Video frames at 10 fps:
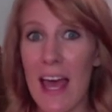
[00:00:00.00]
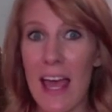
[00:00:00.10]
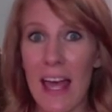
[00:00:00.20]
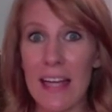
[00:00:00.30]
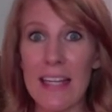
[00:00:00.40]

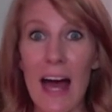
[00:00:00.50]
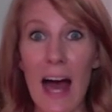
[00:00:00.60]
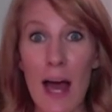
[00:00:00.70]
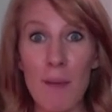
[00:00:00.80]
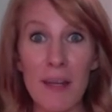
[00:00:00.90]
And
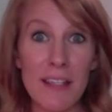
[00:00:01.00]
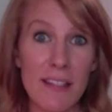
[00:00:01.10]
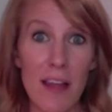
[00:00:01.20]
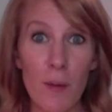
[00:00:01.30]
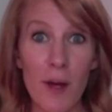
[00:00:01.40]
I'm going to
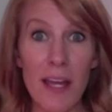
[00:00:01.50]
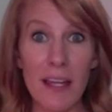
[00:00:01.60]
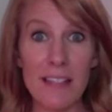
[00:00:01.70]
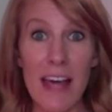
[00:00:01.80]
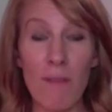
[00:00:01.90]
celebrate
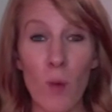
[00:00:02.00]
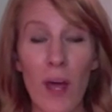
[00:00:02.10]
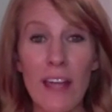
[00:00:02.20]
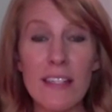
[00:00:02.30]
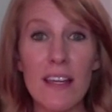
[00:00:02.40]
because I've
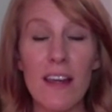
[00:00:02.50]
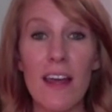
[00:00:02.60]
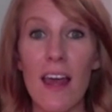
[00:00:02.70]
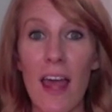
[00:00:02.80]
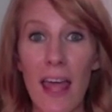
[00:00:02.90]
went
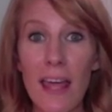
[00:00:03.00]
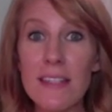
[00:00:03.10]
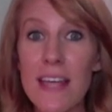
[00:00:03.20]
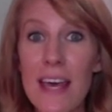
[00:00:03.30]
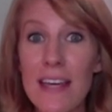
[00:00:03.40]
eight
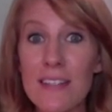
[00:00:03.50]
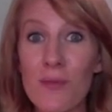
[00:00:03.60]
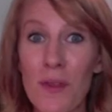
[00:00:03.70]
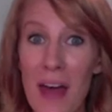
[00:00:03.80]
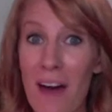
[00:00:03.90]
days
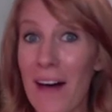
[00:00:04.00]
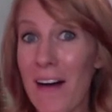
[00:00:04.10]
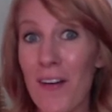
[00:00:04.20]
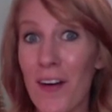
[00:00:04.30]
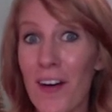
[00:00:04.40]
without
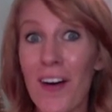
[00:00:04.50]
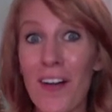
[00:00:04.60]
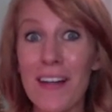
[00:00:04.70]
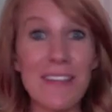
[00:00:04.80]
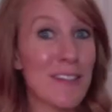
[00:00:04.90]

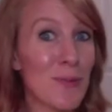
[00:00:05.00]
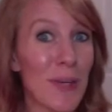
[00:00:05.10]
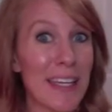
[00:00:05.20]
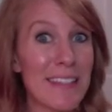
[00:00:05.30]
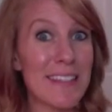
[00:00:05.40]
alcohol and
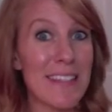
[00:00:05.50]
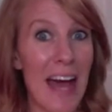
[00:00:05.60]
sweets.